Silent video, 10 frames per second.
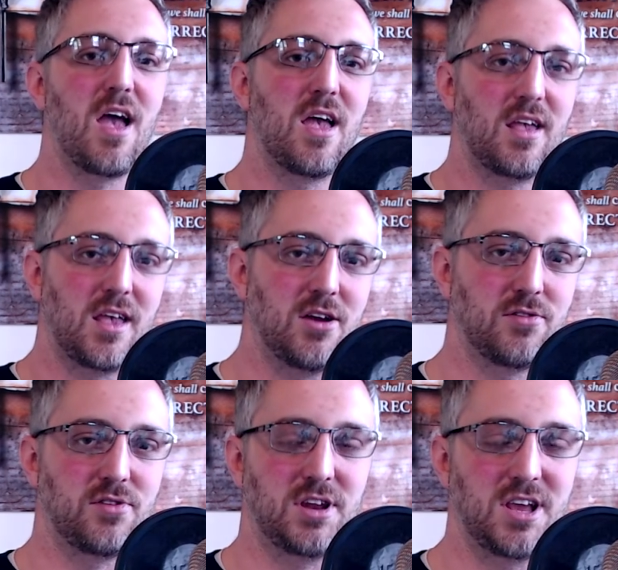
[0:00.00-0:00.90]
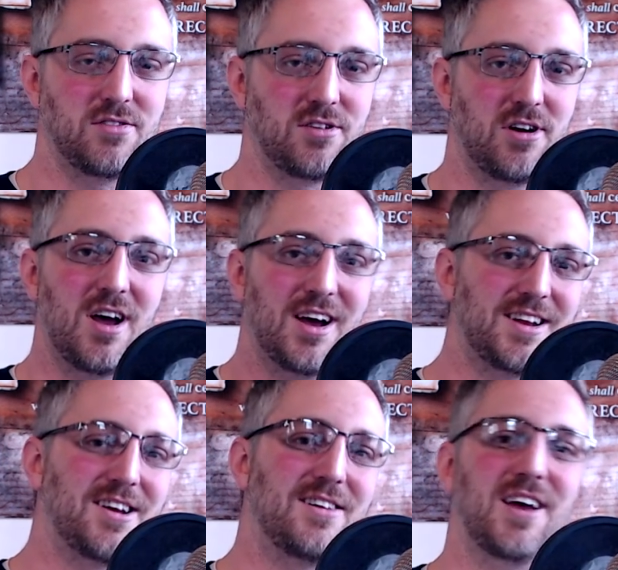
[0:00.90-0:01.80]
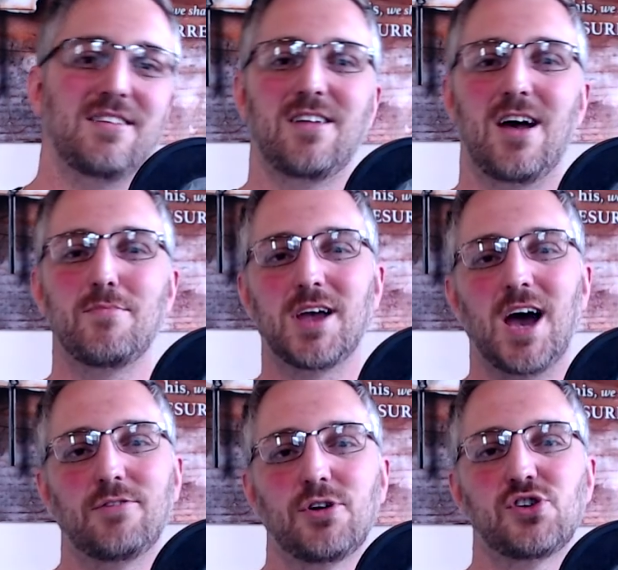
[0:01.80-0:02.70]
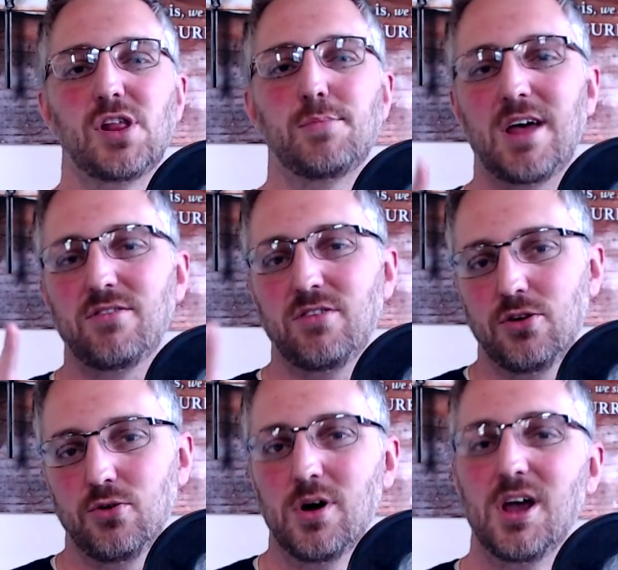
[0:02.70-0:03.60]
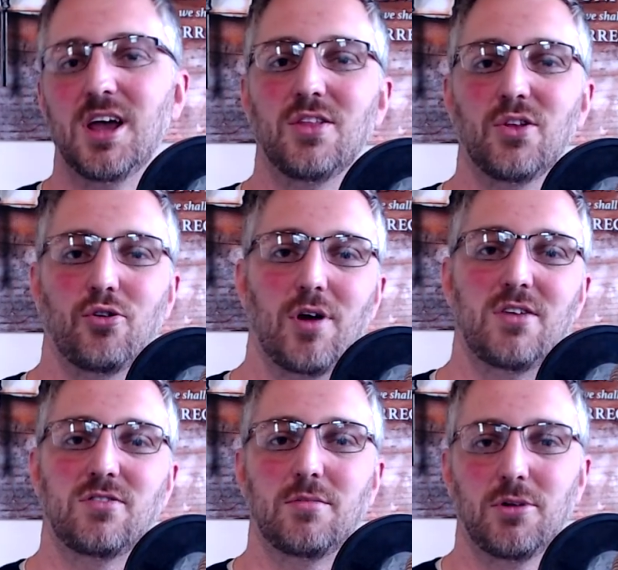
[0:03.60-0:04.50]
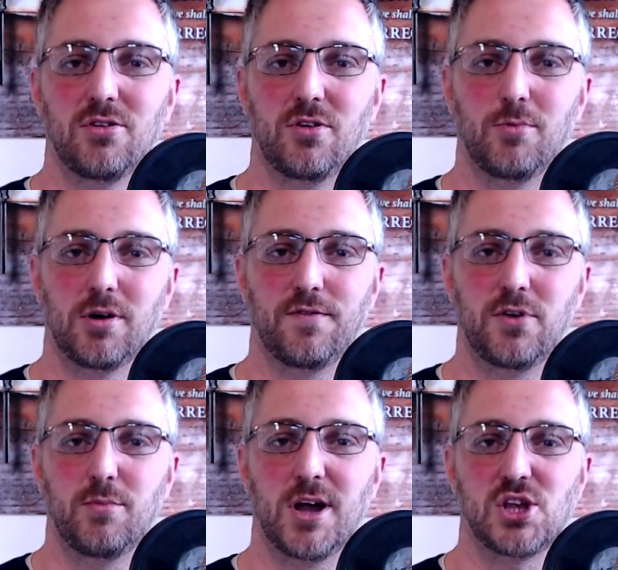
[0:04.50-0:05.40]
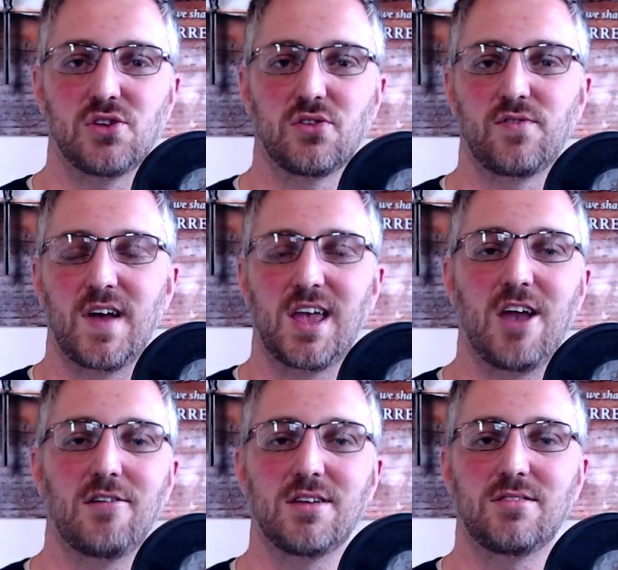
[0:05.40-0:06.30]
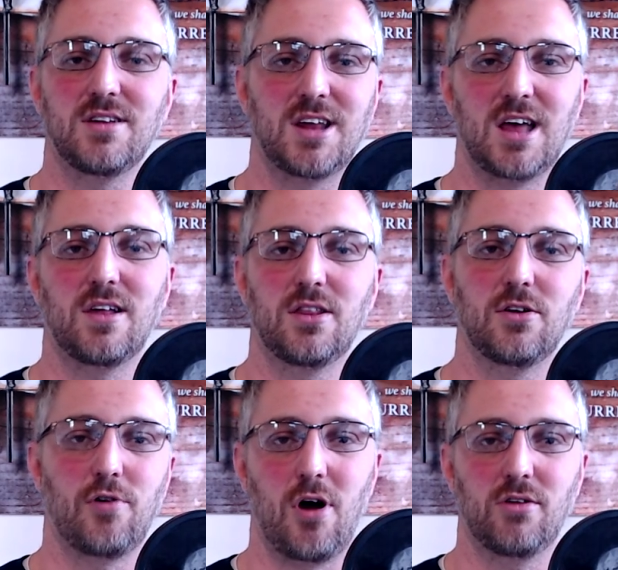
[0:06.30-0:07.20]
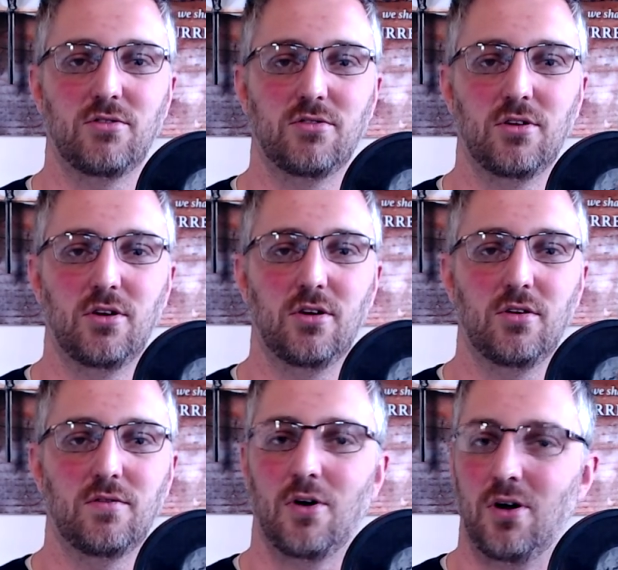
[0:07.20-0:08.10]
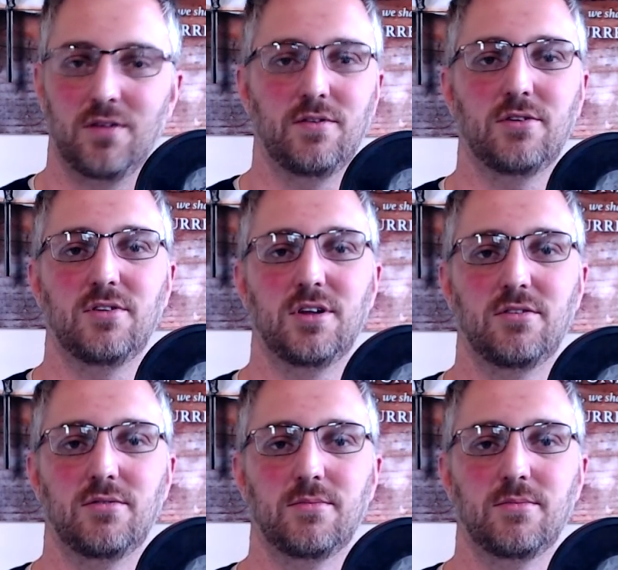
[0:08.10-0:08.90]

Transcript: here's a teaser. Until next time, may God richly bless you in the grace and mercy won for you by Jesus' vicarious death on the cross for all of your sins.